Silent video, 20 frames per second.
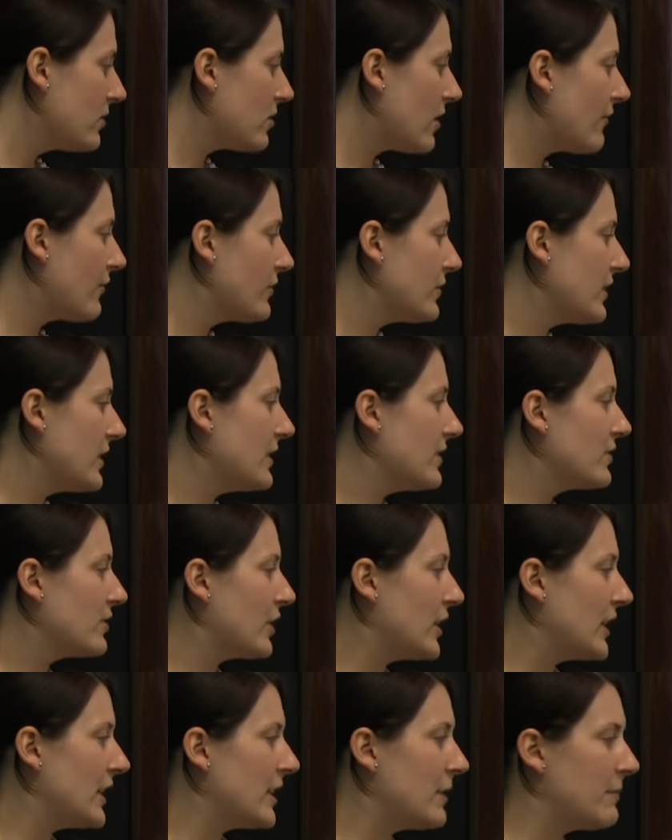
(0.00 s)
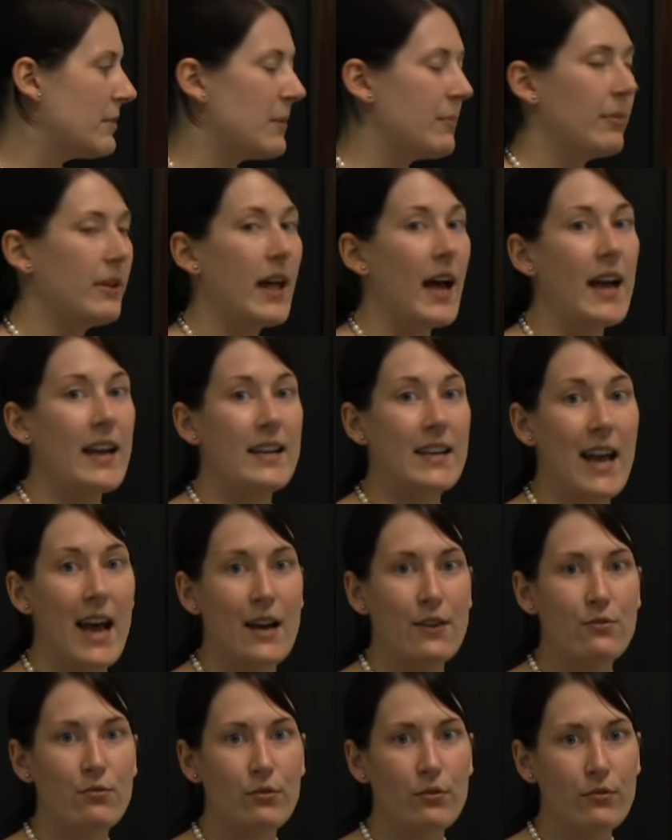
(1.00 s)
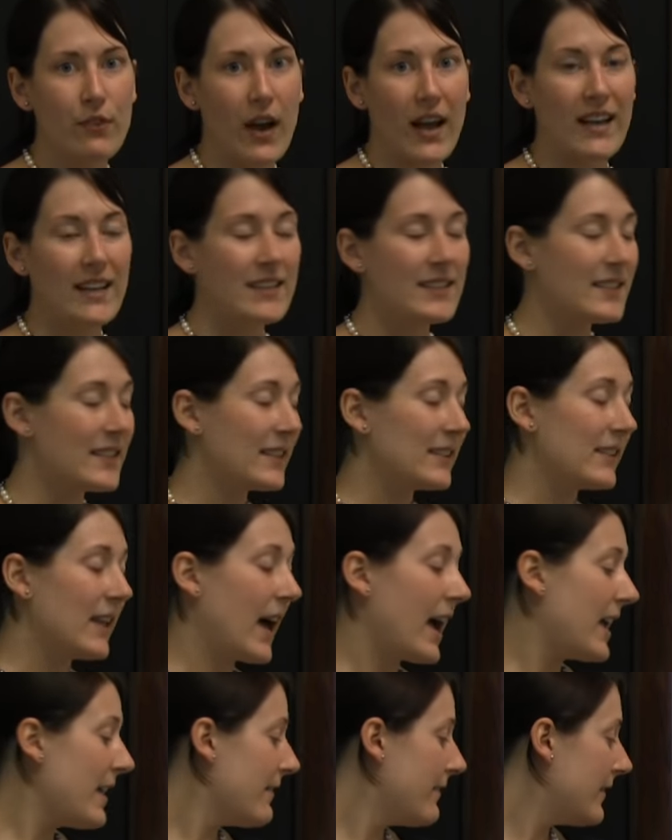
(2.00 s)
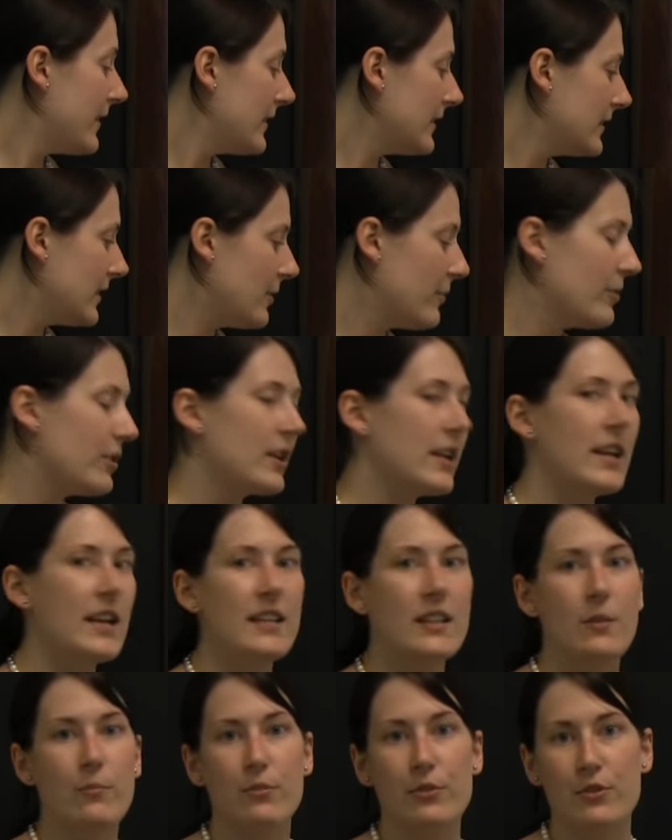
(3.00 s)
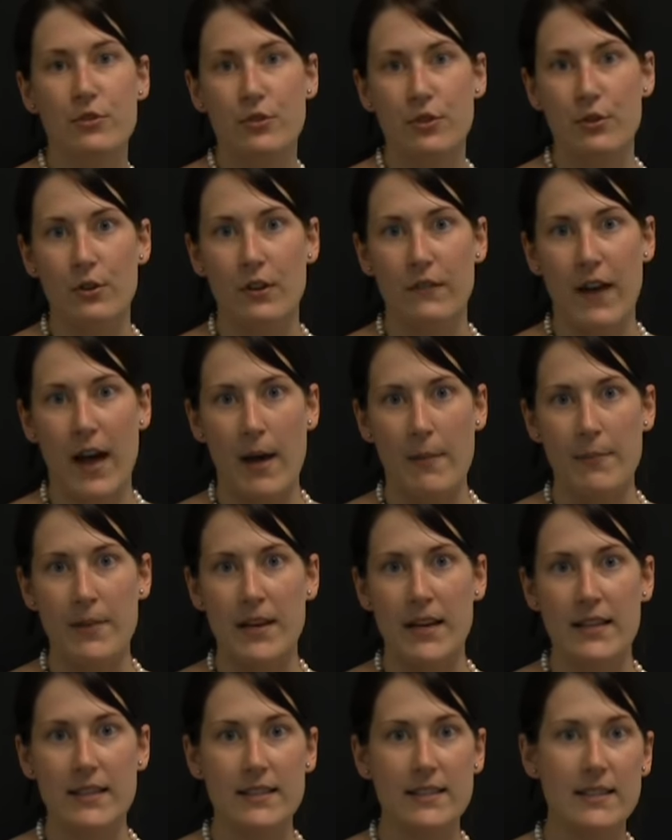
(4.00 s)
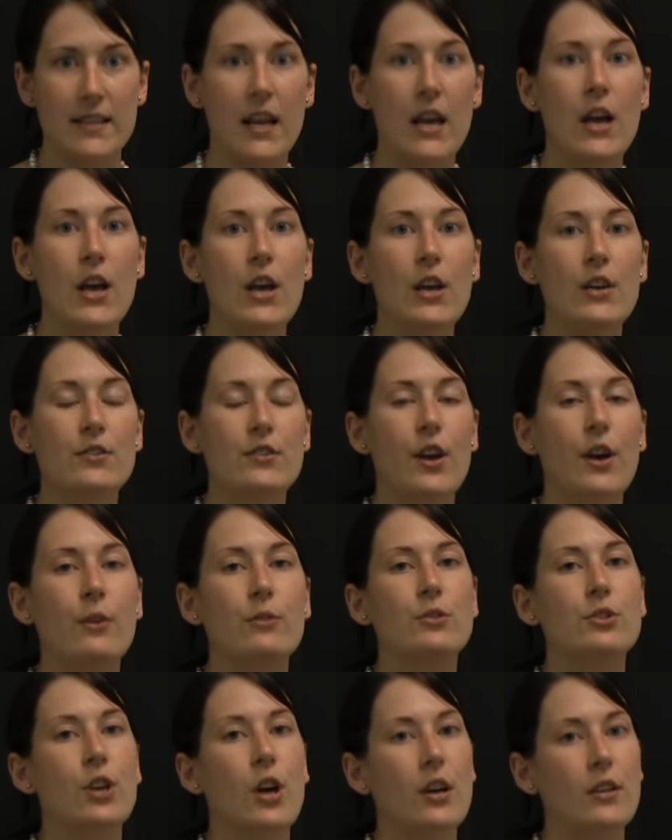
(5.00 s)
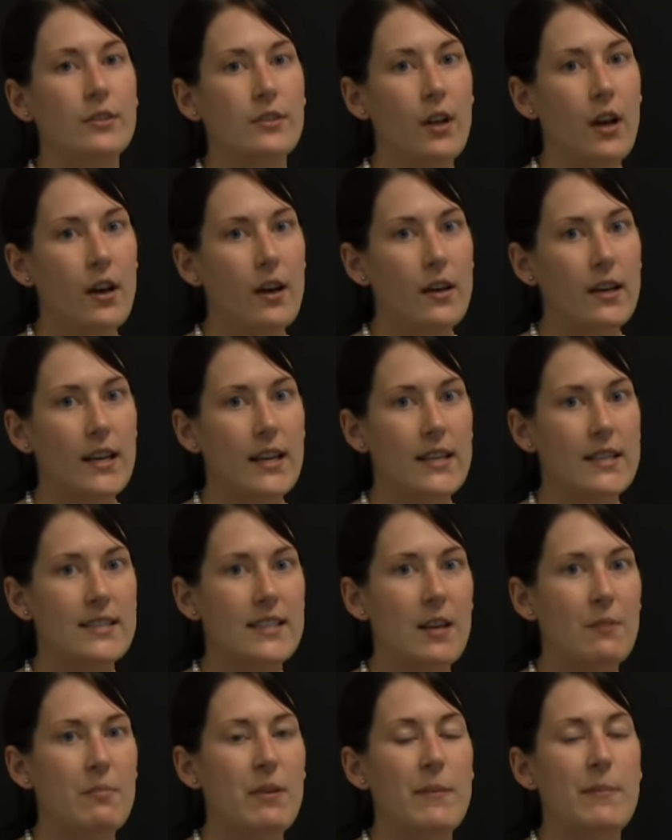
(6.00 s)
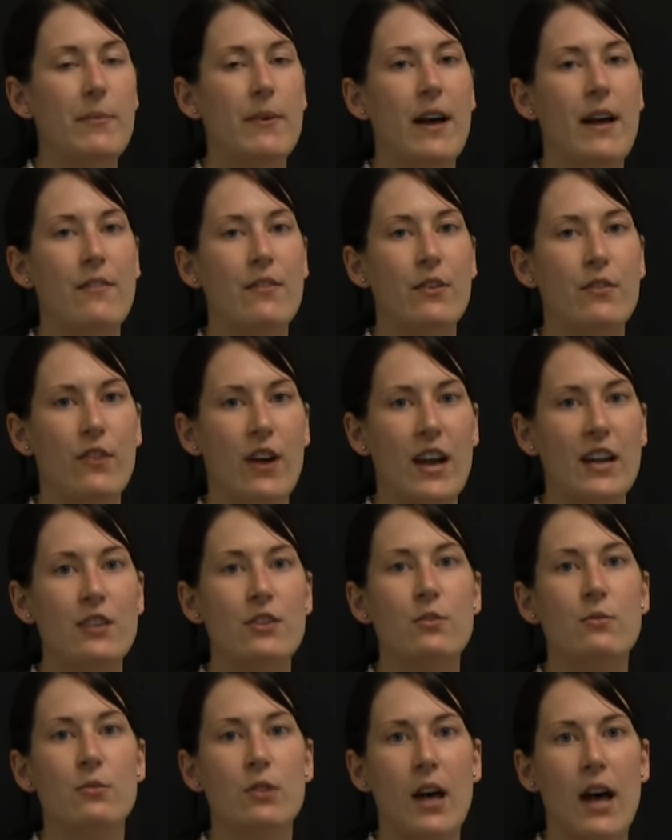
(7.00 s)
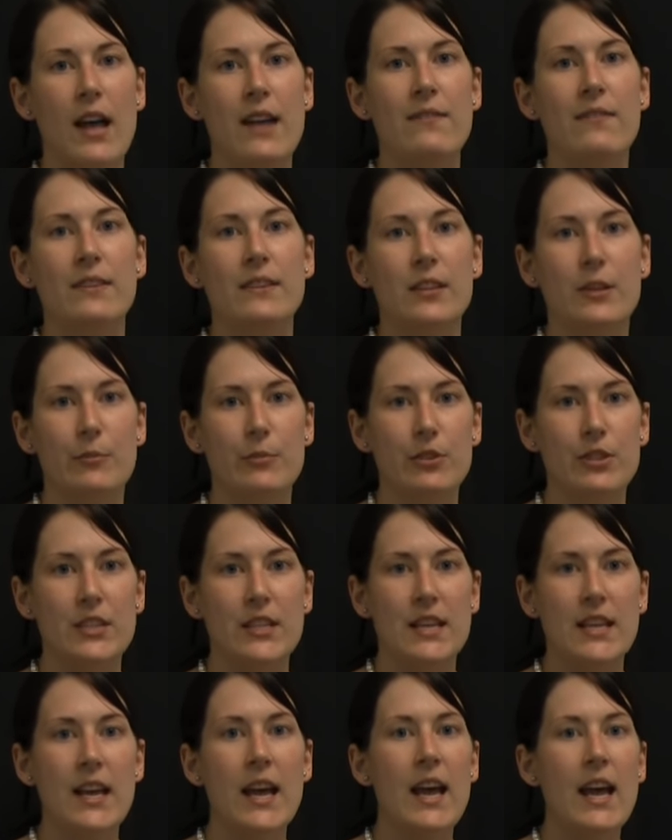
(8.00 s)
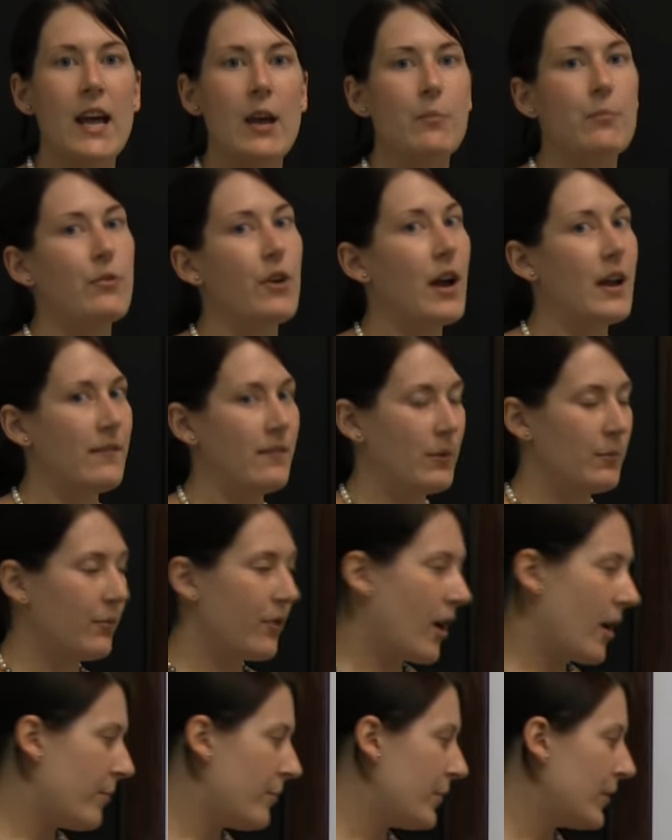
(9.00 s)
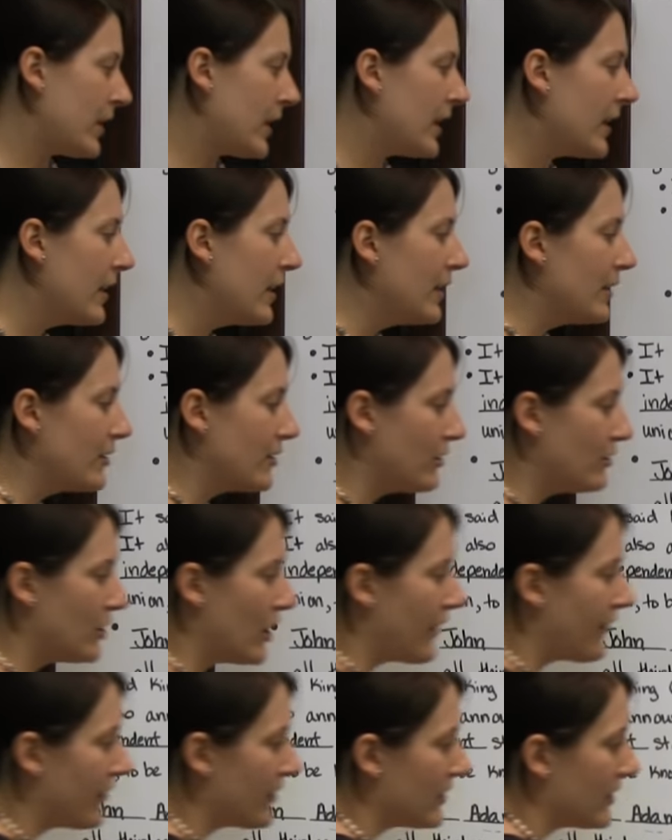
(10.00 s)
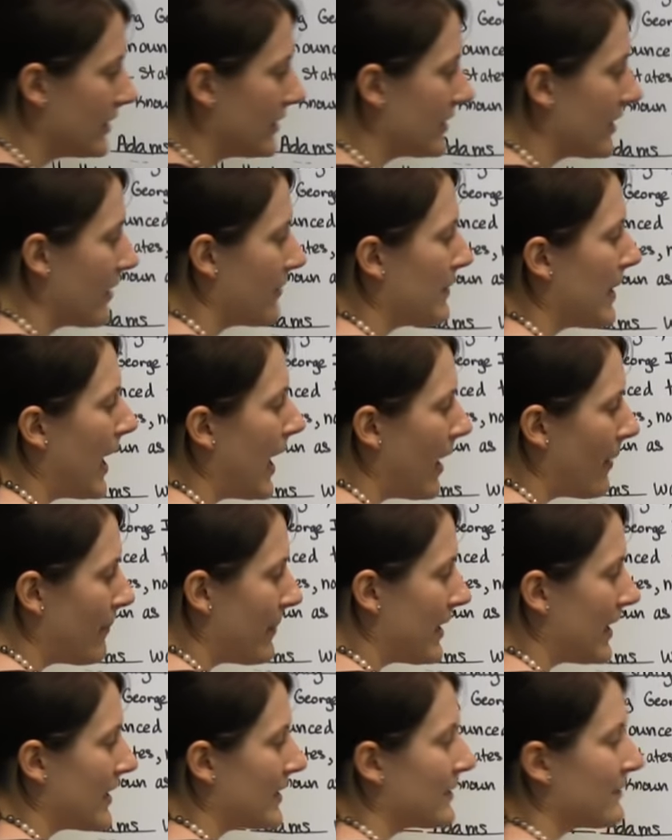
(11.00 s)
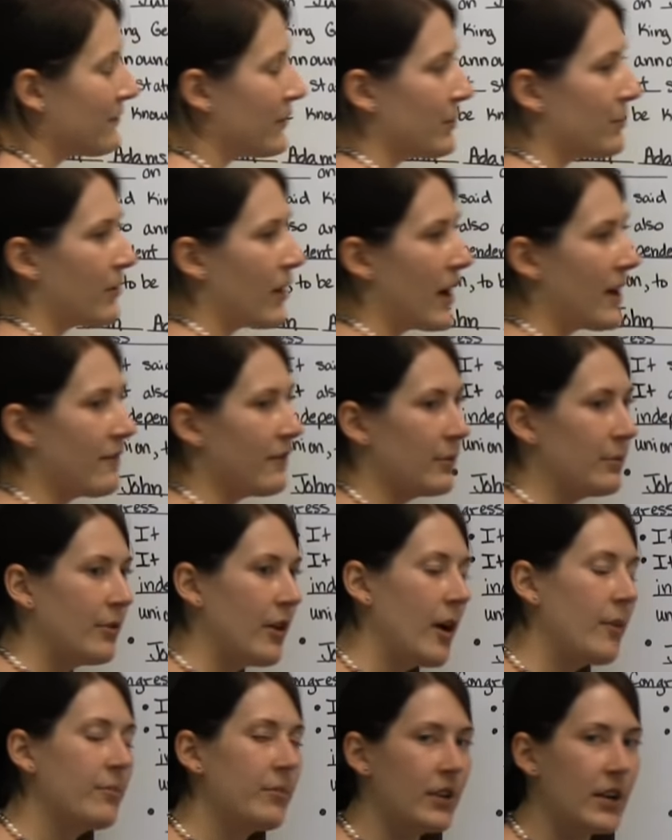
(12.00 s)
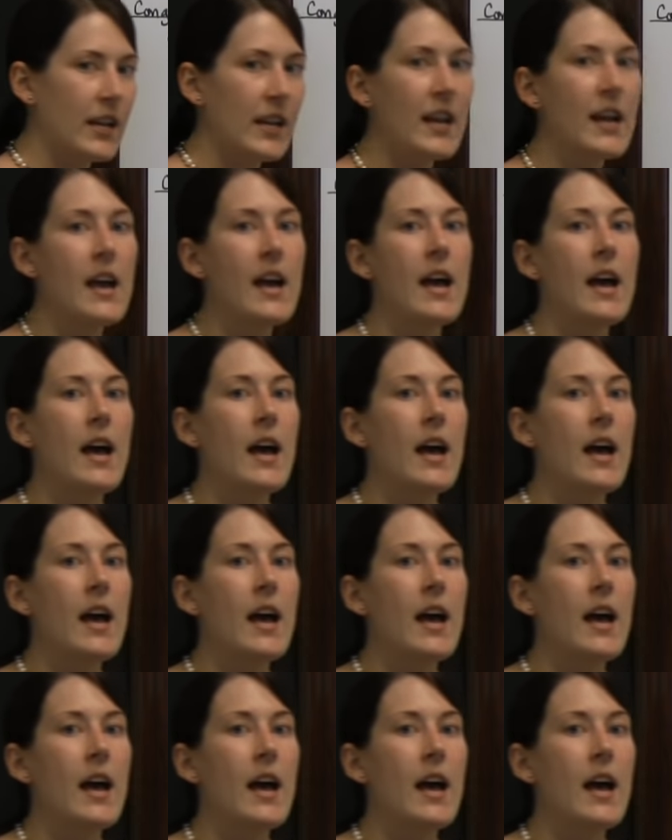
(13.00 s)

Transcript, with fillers: Jefferson asserted that people had natural rights to life, liberty, and the pursuit of happiness. So John Locke had said people have the right to life, liberty, and private property. So Jefferson subbed happiness for private property.